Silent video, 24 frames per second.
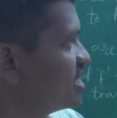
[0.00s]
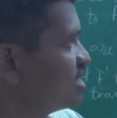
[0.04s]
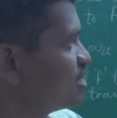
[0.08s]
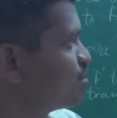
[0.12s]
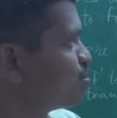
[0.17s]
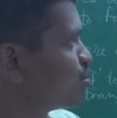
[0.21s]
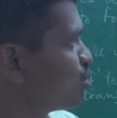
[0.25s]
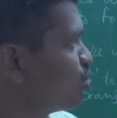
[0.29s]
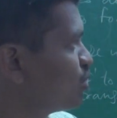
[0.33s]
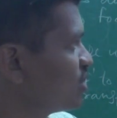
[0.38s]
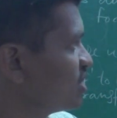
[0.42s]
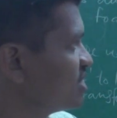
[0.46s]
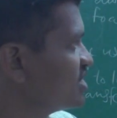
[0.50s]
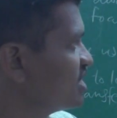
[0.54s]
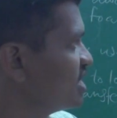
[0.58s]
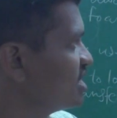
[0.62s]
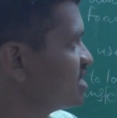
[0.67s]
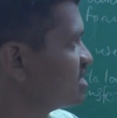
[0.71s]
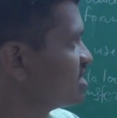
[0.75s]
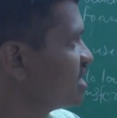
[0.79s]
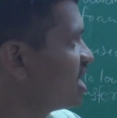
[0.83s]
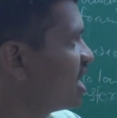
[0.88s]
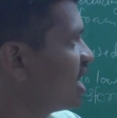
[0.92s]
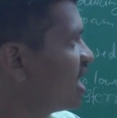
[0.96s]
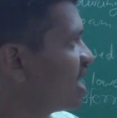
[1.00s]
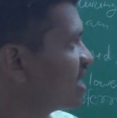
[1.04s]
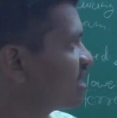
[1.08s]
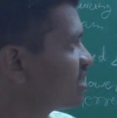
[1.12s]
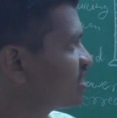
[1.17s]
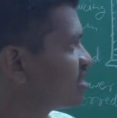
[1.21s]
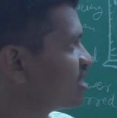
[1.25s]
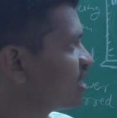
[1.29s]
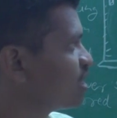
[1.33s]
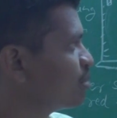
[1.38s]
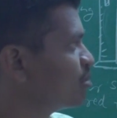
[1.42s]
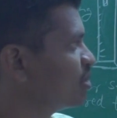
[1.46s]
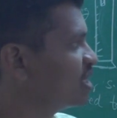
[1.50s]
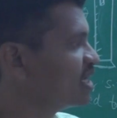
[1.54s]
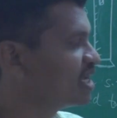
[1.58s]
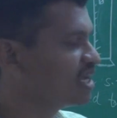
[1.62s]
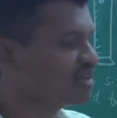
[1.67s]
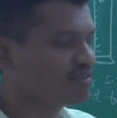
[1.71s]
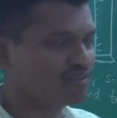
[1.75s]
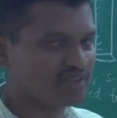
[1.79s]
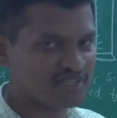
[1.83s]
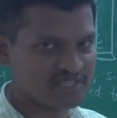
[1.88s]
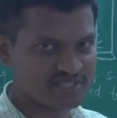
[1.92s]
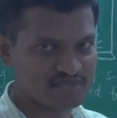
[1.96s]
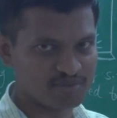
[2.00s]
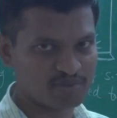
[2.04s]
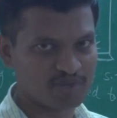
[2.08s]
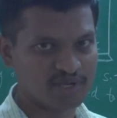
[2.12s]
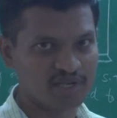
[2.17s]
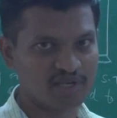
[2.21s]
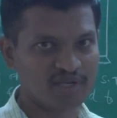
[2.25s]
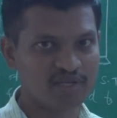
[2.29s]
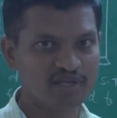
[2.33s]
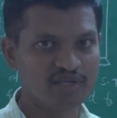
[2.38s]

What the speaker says: protein gels are thermally reversible.